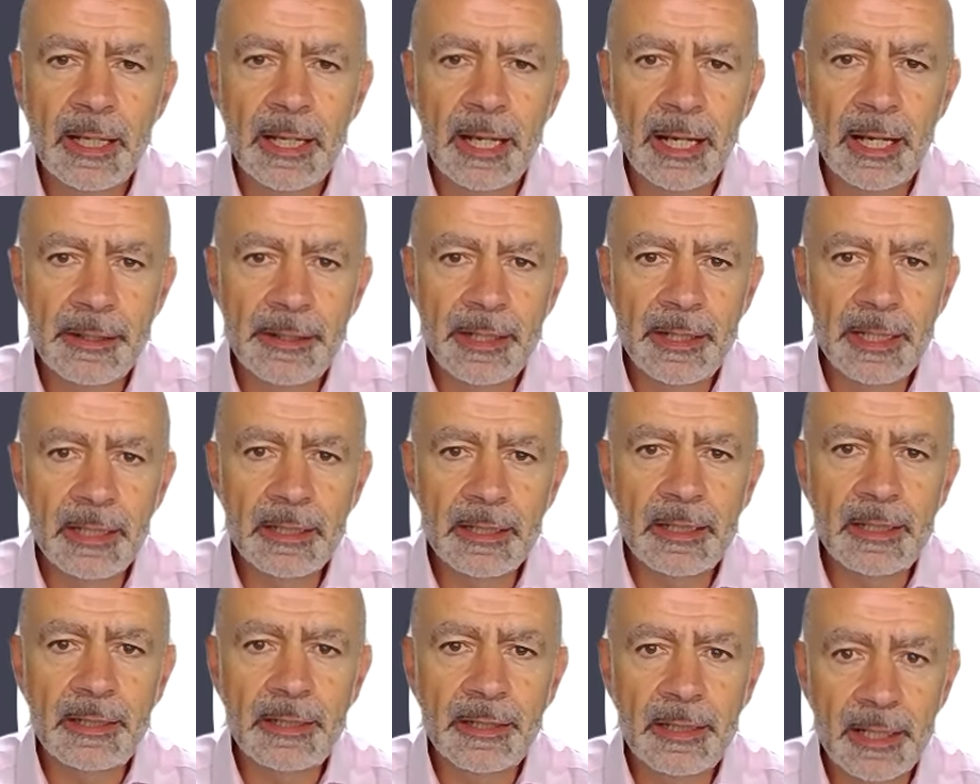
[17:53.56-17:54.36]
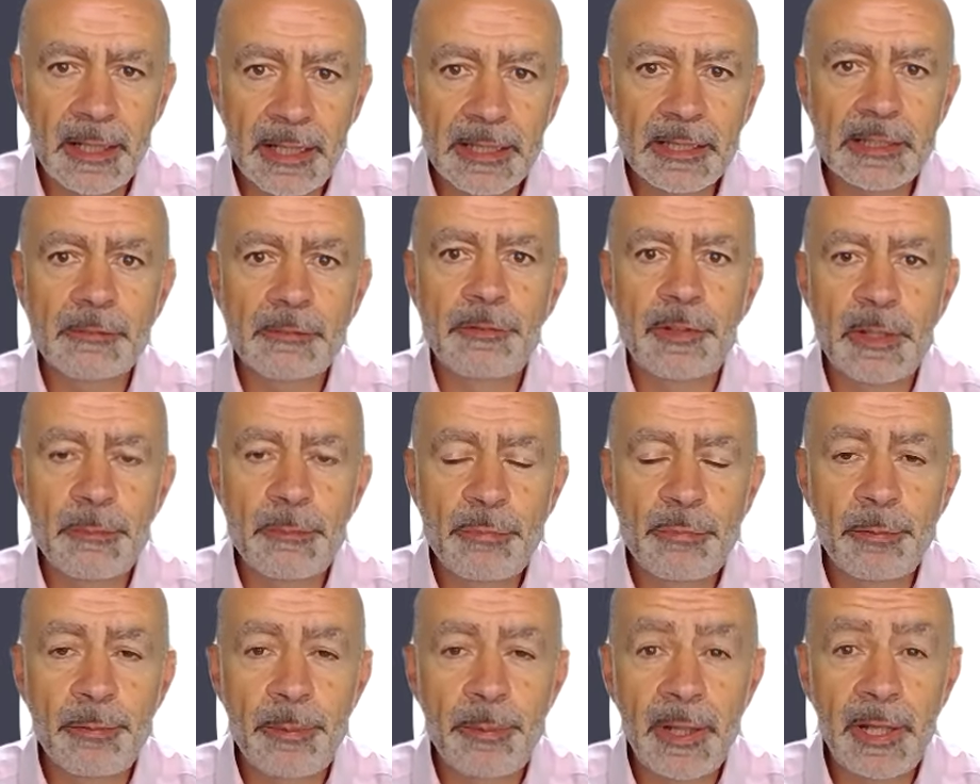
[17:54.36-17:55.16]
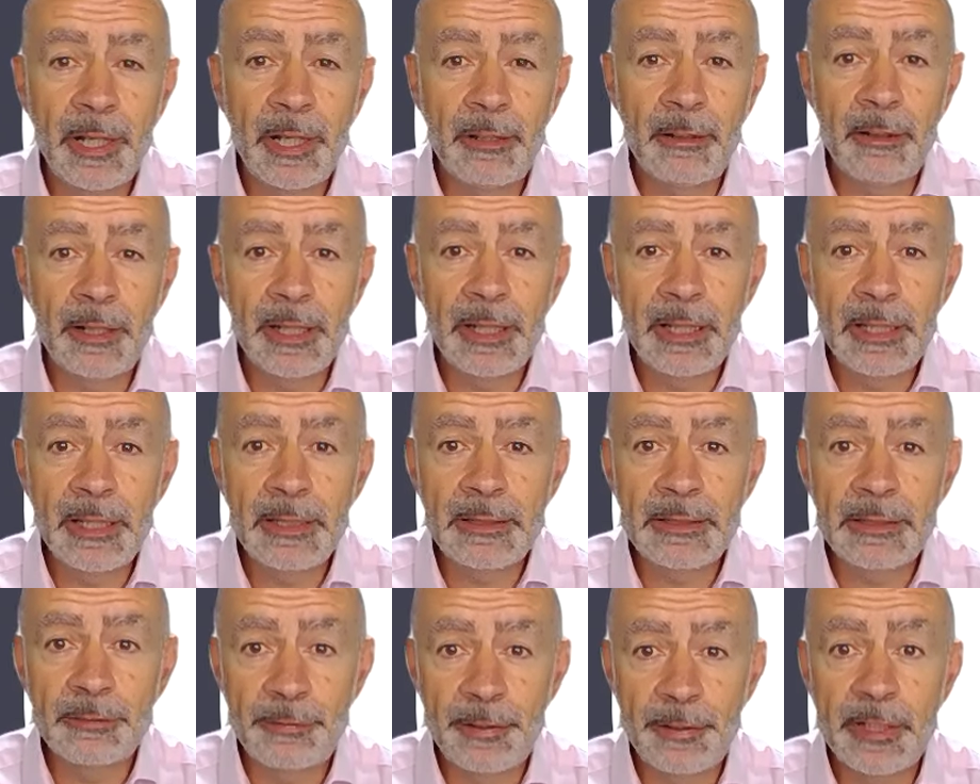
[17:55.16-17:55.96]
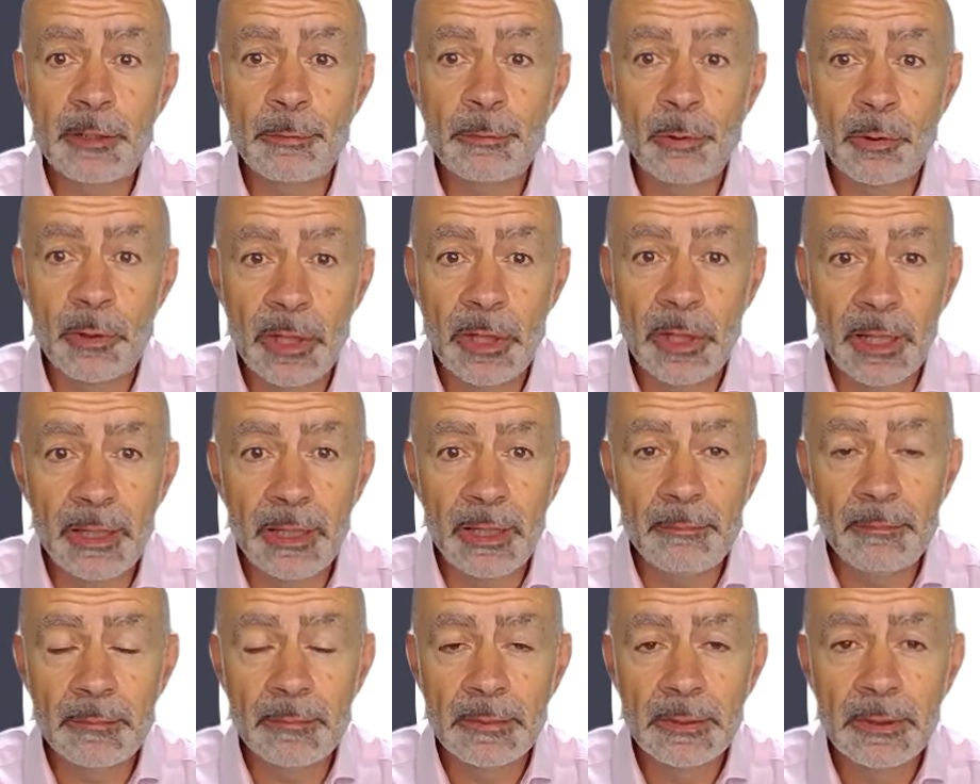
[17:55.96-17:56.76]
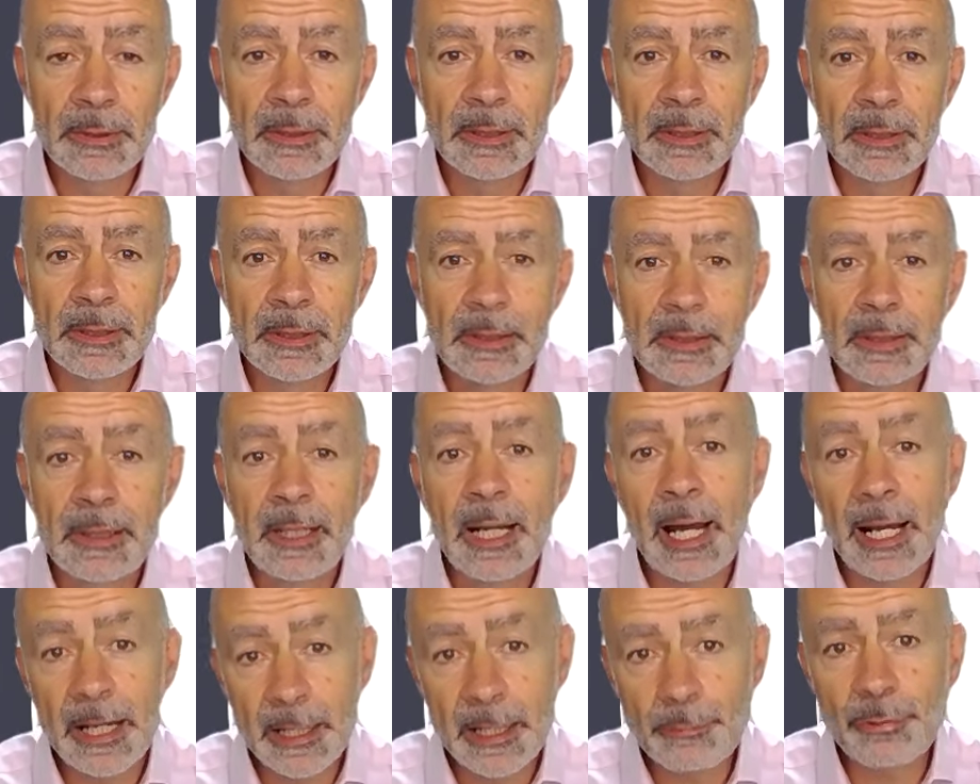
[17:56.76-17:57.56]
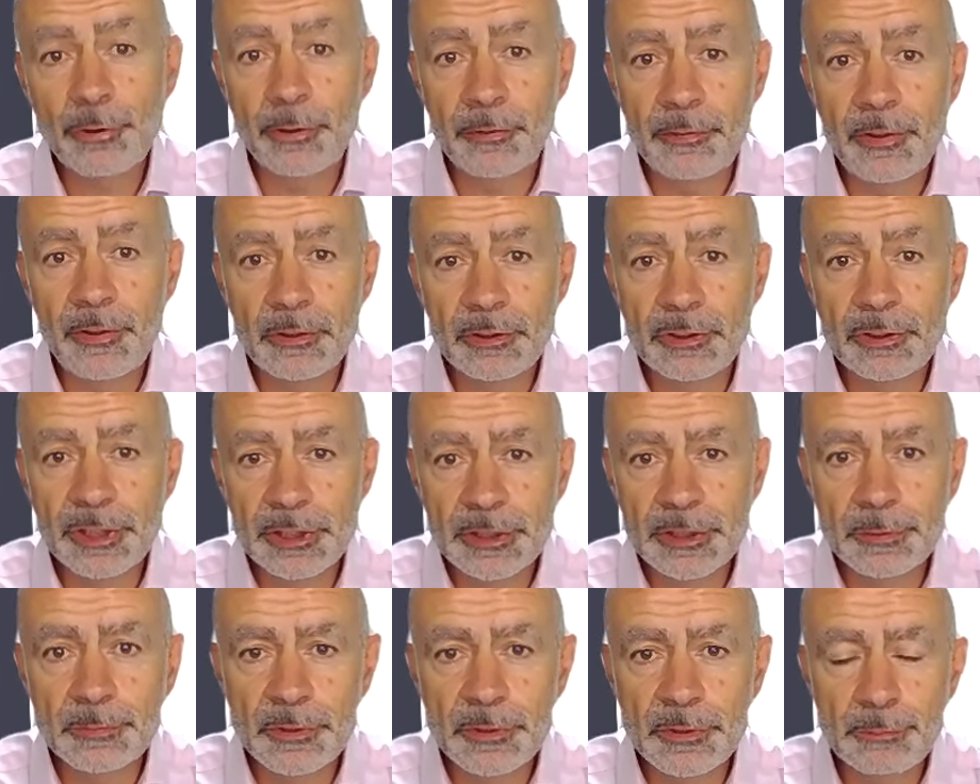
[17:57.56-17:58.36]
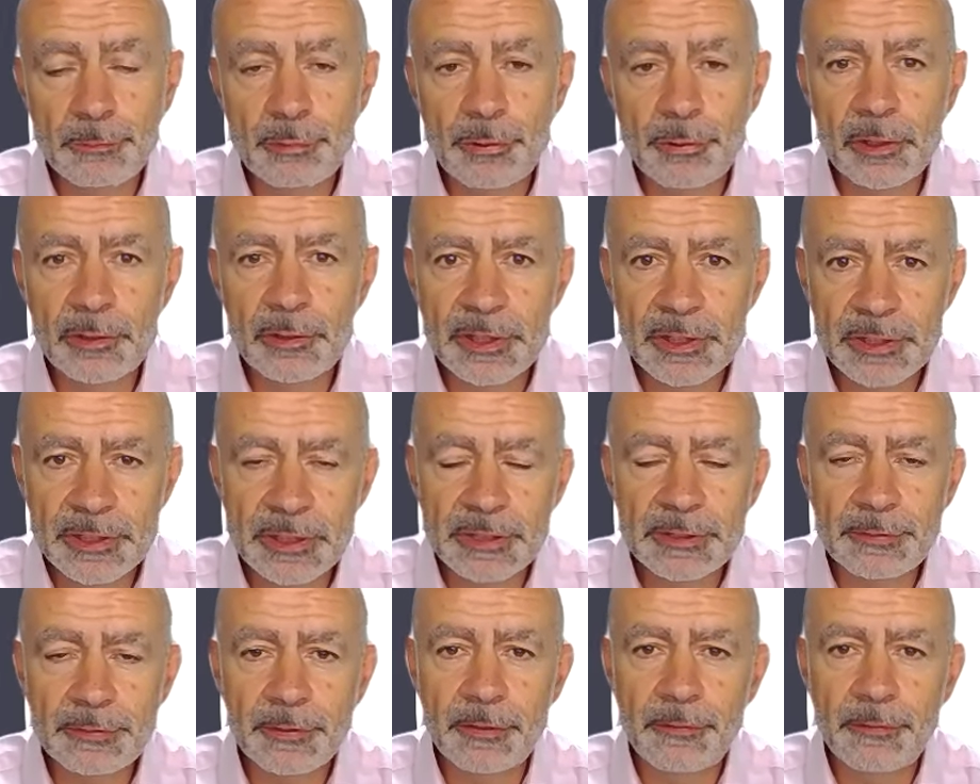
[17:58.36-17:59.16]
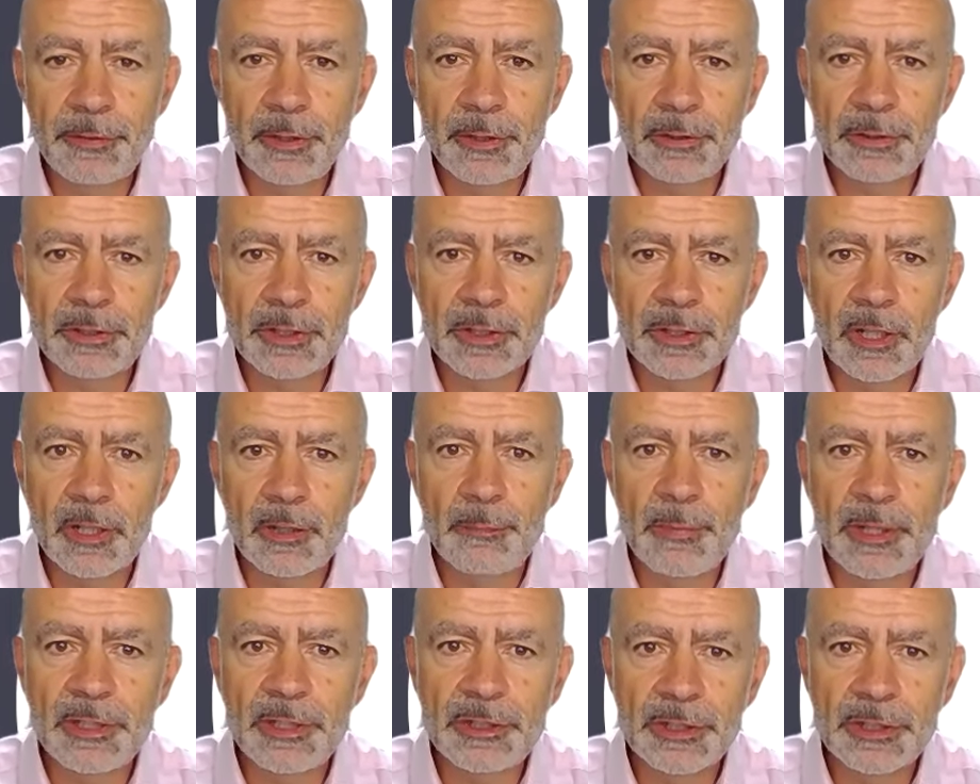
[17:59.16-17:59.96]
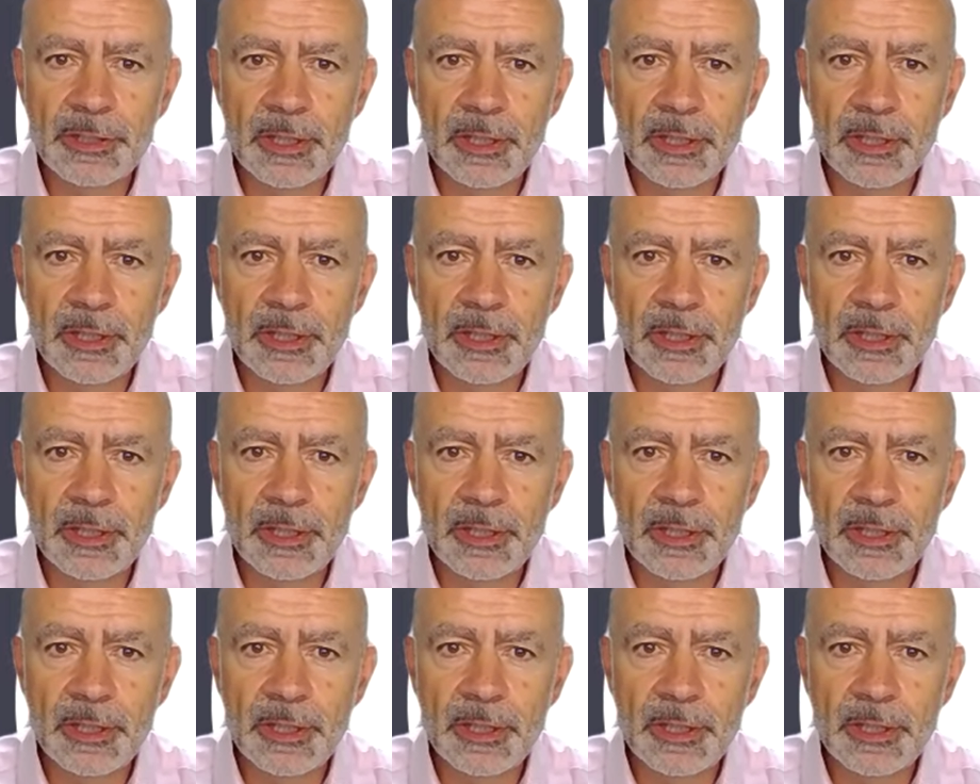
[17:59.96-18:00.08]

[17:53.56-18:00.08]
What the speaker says: and then collectively prepare a defendable claim and improve those systems and processes for the future that I mentioned